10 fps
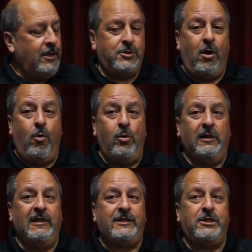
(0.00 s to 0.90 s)
So
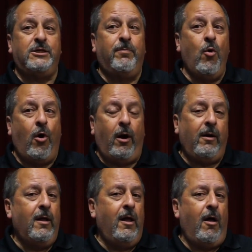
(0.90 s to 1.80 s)
let's explore
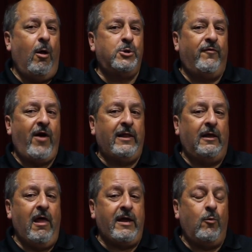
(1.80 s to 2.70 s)

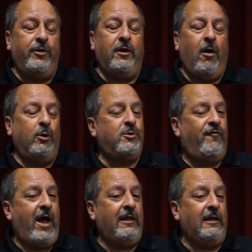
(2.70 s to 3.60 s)
ultraviolet light with an
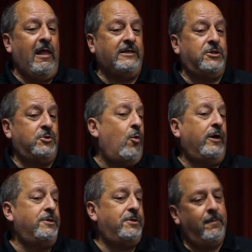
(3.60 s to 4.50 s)
ultraviolet light
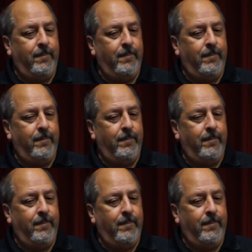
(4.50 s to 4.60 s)
source.